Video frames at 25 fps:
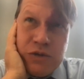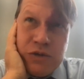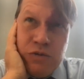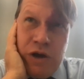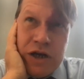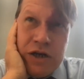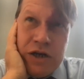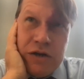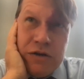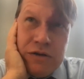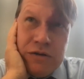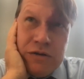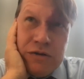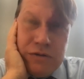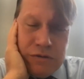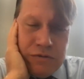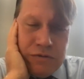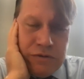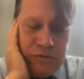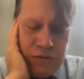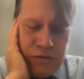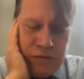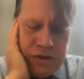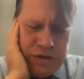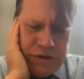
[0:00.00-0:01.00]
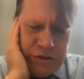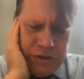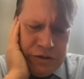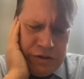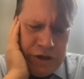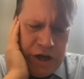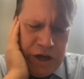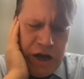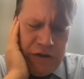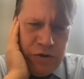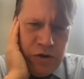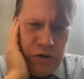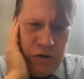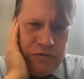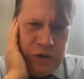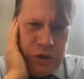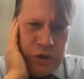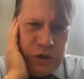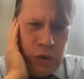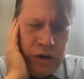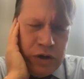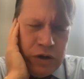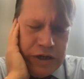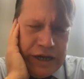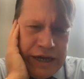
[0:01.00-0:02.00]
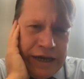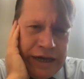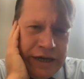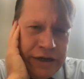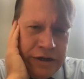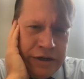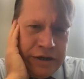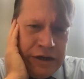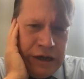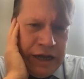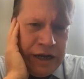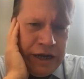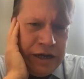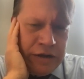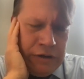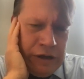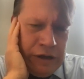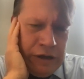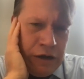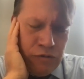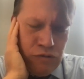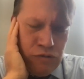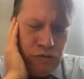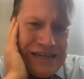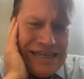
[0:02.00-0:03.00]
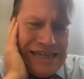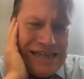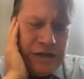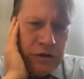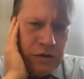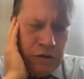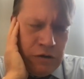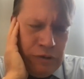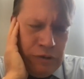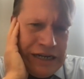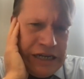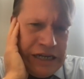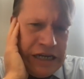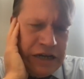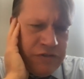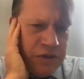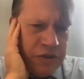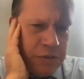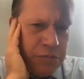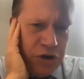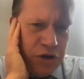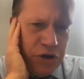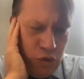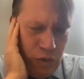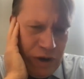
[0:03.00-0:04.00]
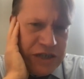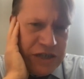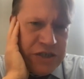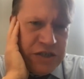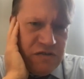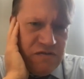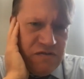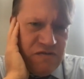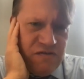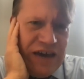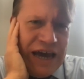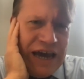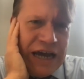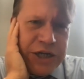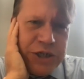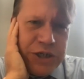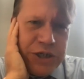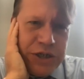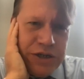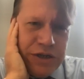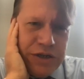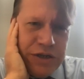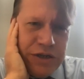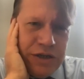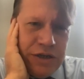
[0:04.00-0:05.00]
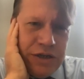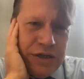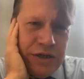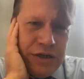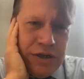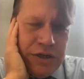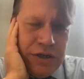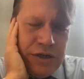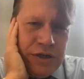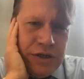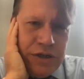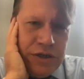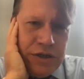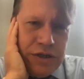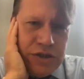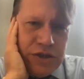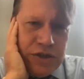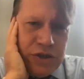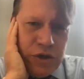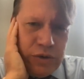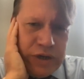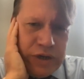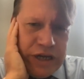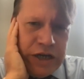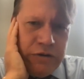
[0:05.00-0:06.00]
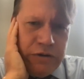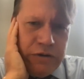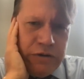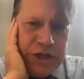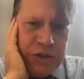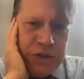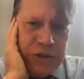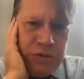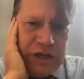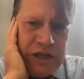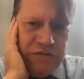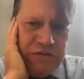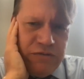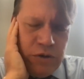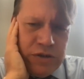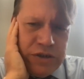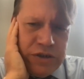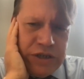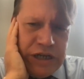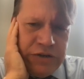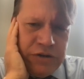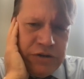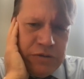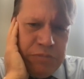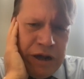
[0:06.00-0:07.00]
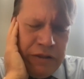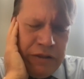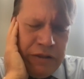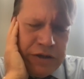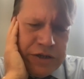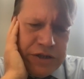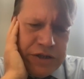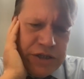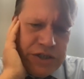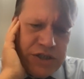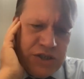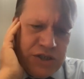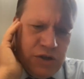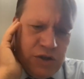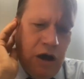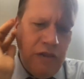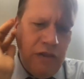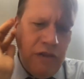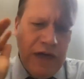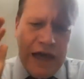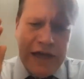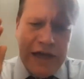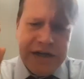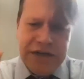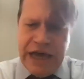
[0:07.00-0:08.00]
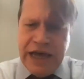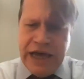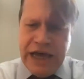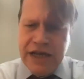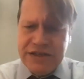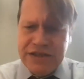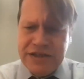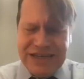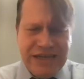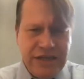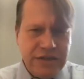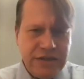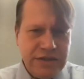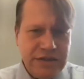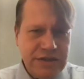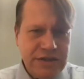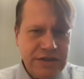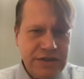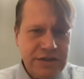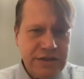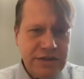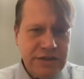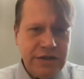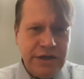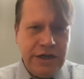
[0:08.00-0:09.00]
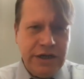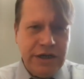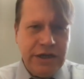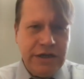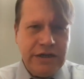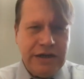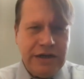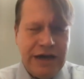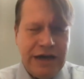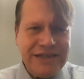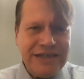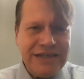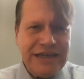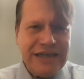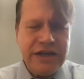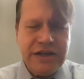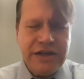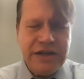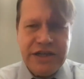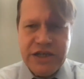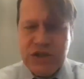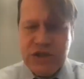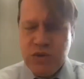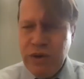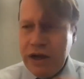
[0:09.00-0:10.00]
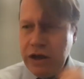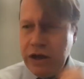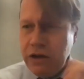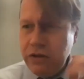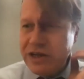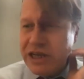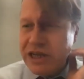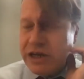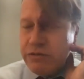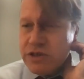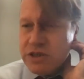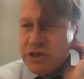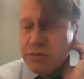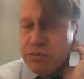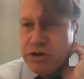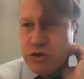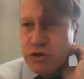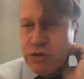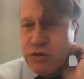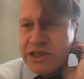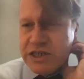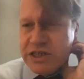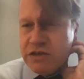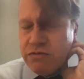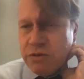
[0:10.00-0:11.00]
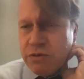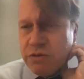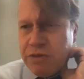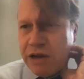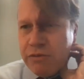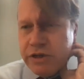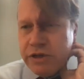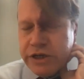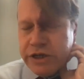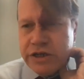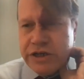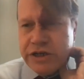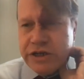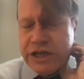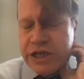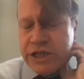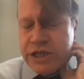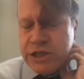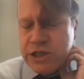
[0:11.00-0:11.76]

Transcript: Nelson Rockefeller was the governor of New York and a leader, really, of the progressive faction. So Gingrich, when he first entered politics, saw that as his identity as well, that he was a progressive Republican